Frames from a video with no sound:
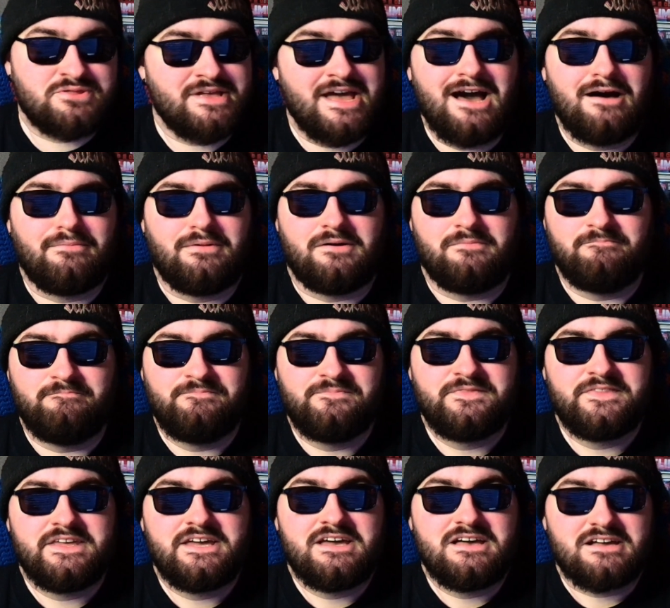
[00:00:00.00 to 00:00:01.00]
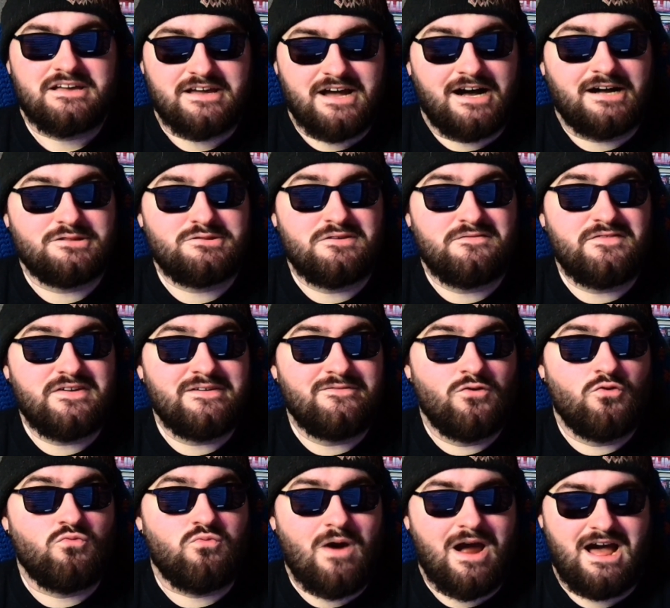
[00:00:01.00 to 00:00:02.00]
album, Gods of
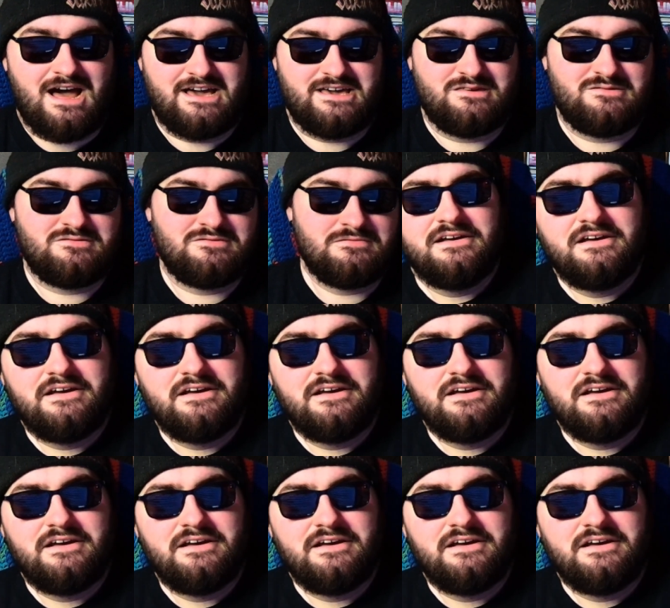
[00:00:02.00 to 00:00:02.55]
Evil Rise.